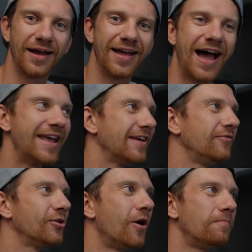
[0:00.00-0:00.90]
I give
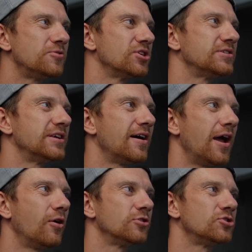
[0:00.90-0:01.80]
you options here.
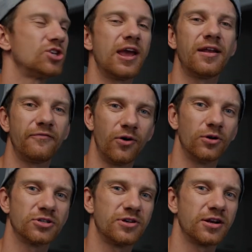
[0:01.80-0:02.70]
I also share the
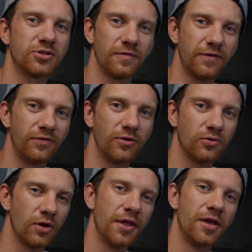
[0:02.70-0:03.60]
folder structure with
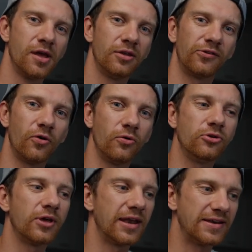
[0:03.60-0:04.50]
you, so
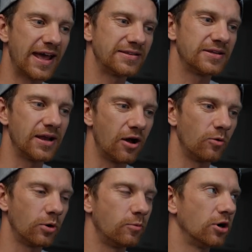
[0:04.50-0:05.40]
you can test it
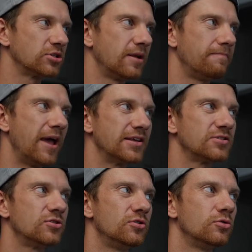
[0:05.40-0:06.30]
out, what works at
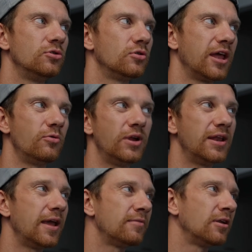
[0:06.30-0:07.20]
best to you. You can
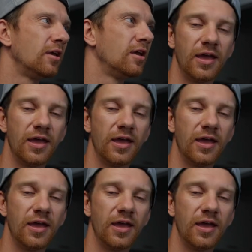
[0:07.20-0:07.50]
rename it.